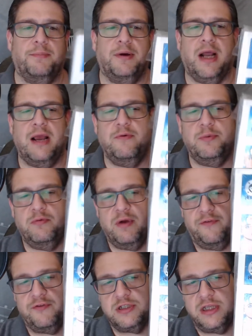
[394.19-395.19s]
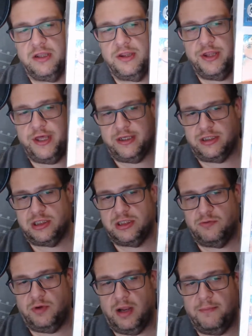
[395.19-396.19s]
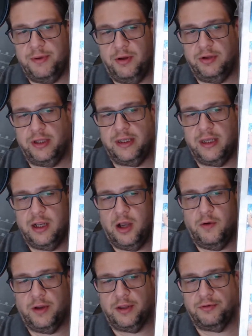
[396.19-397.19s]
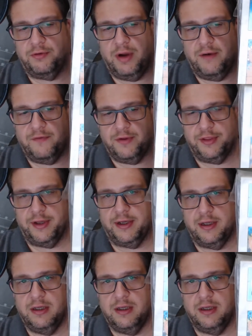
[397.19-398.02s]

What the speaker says: But I will be referencing this when I'm building and going through everything.